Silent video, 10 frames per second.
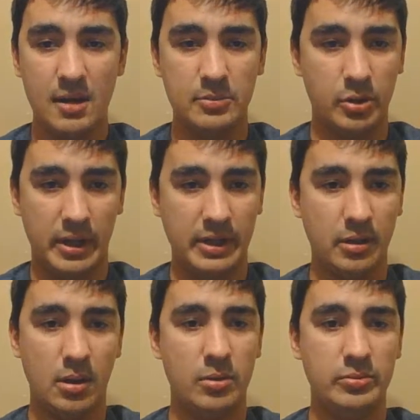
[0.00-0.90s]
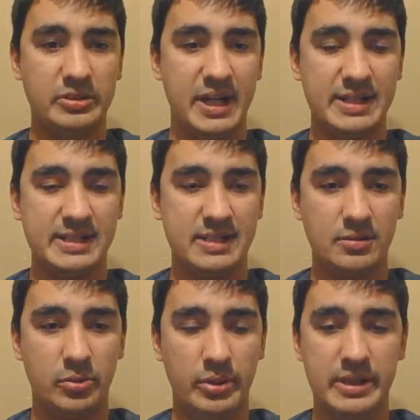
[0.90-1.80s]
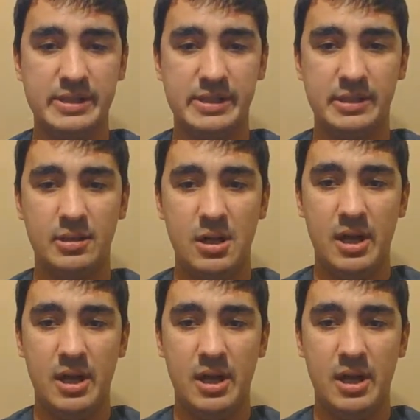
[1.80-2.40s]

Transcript: create your own test and quiz, and